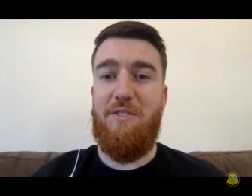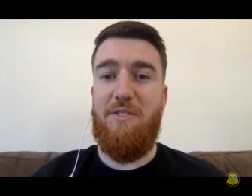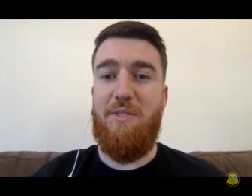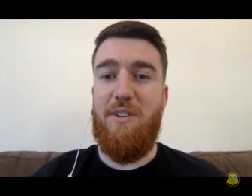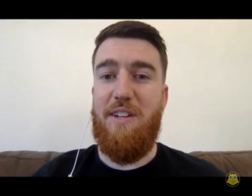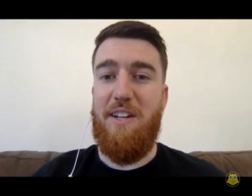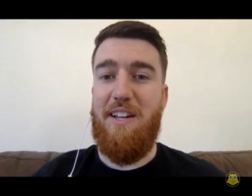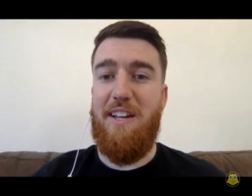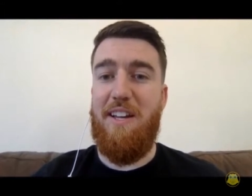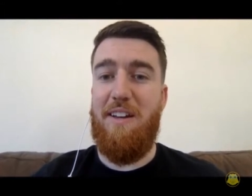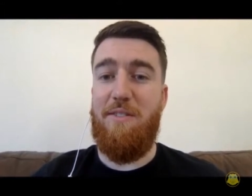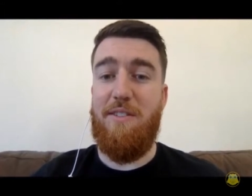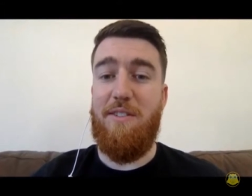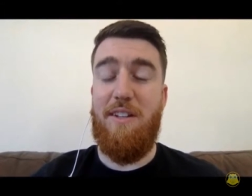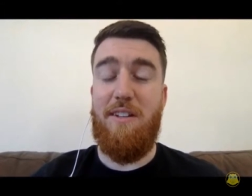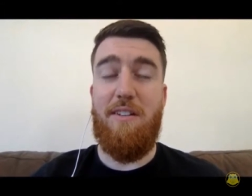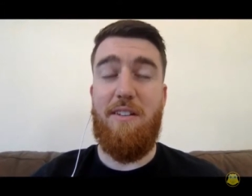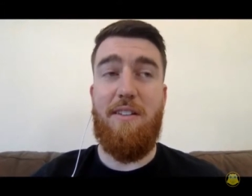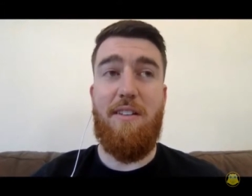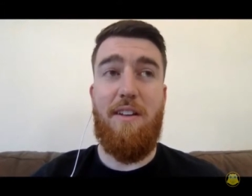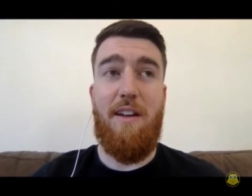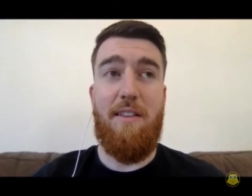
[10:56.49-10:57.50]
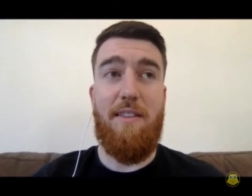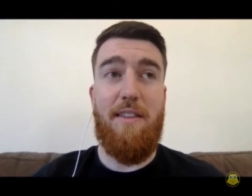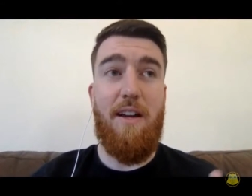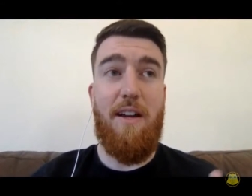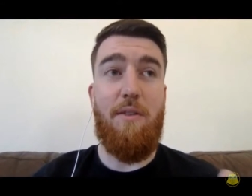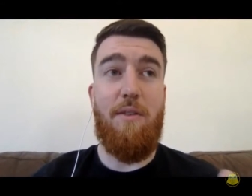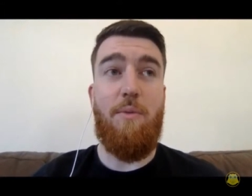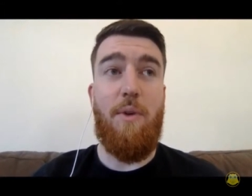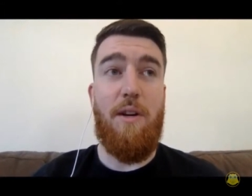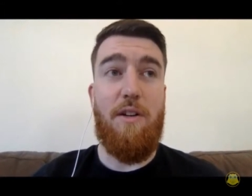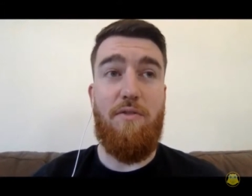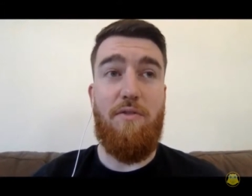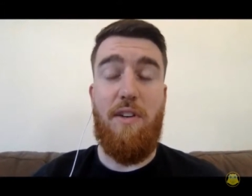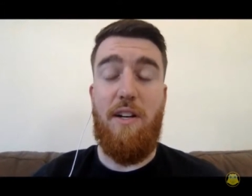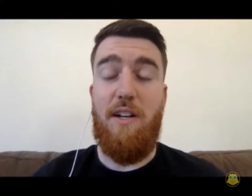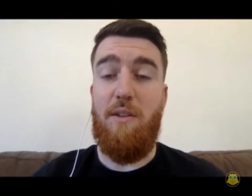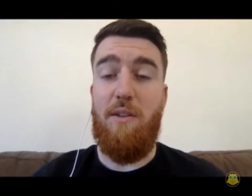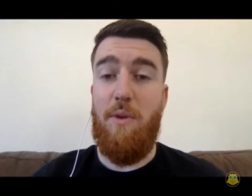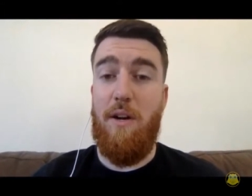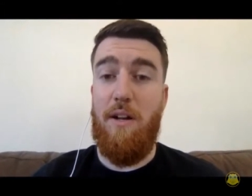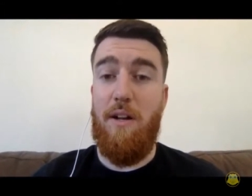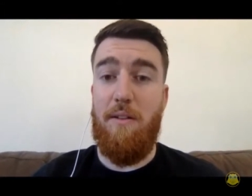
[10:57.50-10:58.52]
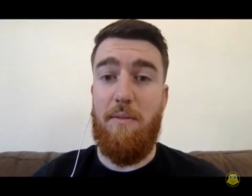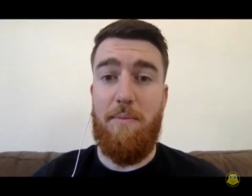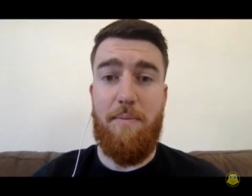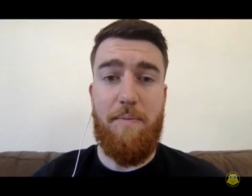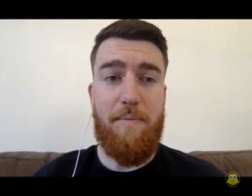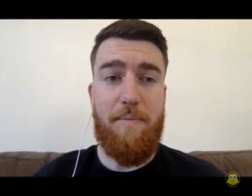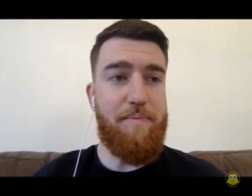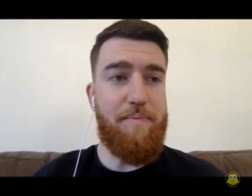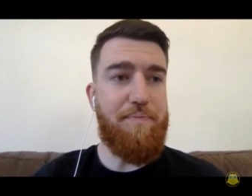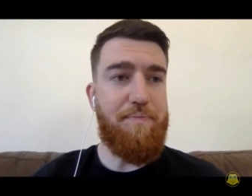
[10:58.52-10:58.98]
to an account. And, and that went really well.